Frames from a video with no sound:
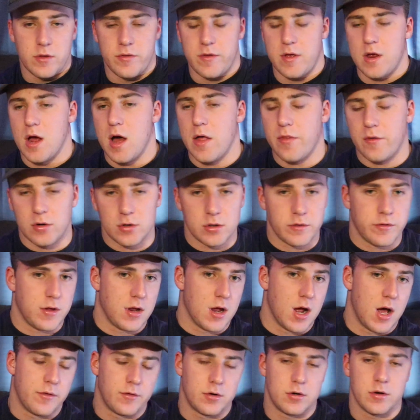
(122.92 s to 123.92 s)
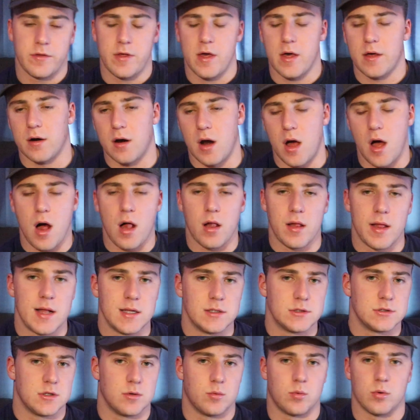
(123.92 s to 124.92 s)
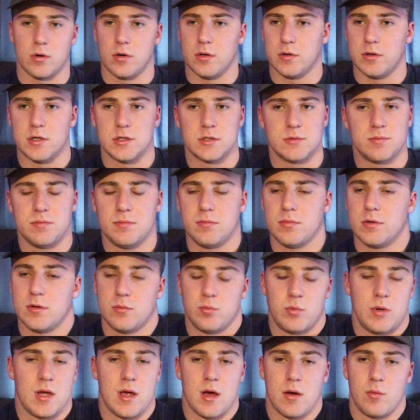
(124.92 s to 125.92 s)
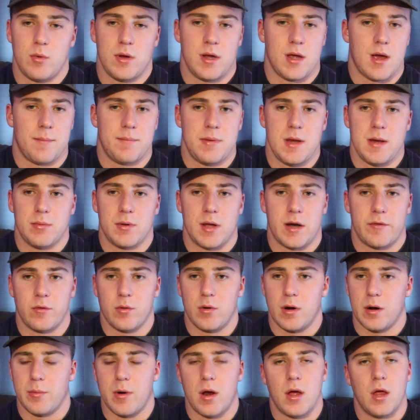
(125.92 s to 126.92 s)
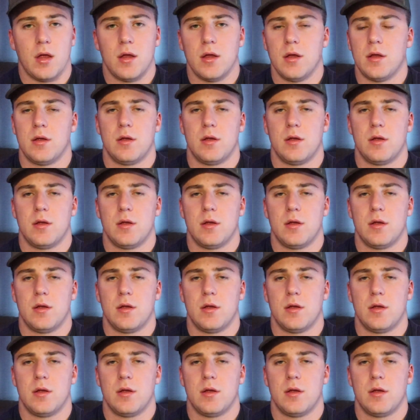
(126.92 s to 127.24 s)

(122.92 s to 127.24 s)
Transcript: to the other, to the other, to the other, all ends of the world. We got people everywhere, bro.